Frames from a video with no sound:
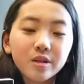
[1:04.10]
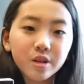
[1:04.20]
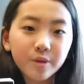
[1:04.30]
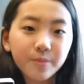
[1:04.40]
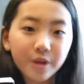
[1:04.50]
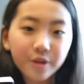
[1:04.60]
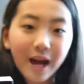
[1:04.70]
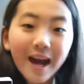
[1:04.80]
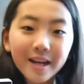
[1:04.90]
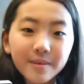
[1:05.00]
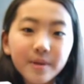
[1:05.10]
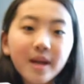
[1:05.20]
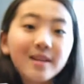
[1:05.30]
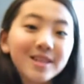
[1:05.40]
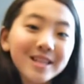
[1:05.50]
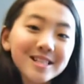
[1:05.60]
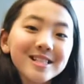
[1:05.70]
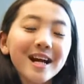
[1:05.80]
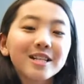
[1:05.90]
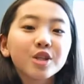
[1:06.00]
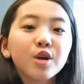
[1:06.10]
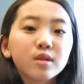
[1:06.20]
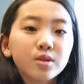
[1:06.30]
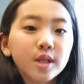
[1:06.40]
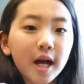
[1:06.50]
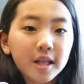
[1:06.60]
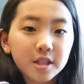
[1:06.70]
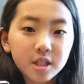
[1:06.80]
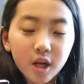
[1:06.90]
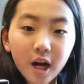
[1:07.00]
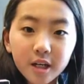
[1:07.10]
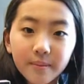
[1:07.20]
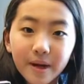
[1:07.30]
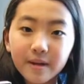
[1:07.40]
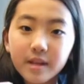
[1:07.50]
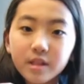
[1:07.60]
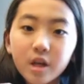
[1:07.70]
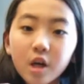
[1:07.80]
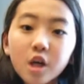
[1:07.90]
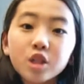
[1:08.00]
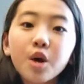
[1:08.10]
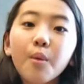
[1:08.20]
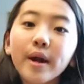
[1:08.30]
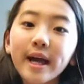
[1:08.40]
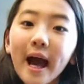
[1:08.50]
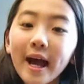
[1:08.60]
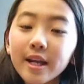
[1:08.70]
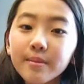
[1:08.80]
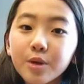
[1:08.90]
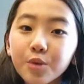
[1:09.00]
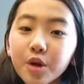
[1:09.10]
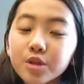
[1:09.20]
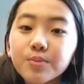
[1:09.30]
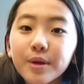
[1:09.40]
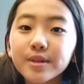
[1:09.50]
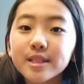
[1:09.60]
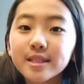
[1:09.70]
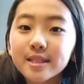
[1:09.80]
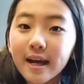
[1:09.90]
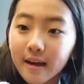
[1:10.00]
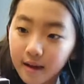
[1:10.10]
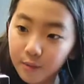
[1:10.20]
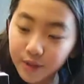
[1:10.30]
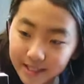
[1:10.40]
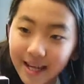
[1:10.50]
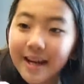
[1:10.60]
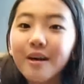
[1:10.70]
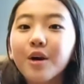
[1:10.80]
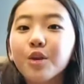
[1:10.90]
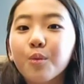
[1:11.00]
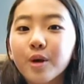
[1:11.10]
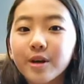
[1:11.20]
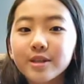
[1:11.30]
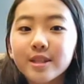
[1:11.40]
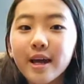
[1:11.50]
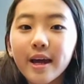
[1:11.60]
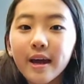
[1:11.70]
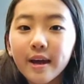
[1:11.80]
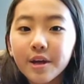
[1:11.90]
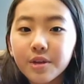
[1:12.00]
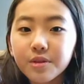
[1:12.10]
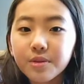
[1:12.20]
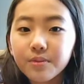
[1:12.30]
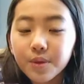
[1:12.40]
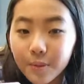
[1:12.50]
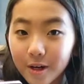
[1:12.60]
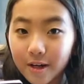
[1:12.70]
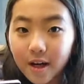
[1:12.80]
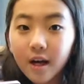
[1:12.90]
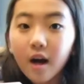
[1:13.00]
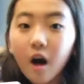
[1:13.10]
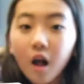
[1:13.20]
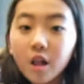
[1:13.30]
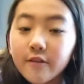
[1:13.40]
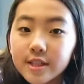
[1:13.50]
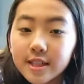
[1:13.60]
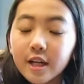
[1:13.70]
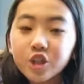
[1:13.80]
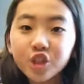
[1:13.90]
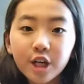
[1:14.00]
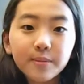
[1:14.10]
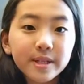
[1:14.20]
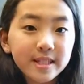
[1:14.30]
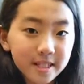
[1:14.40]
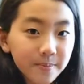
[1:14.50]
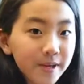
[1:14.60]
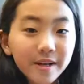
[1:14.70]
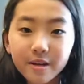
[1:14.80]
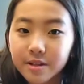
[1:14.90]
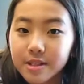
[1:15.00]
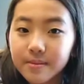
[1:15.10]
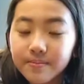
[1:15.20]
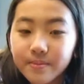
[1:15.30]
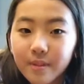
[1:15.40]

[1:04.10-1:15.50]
as her brother Adam, they decide to go to an island to talk about it. So when Adam and Rosemary recite all the words in the book, all of a sudden Shelby disappears.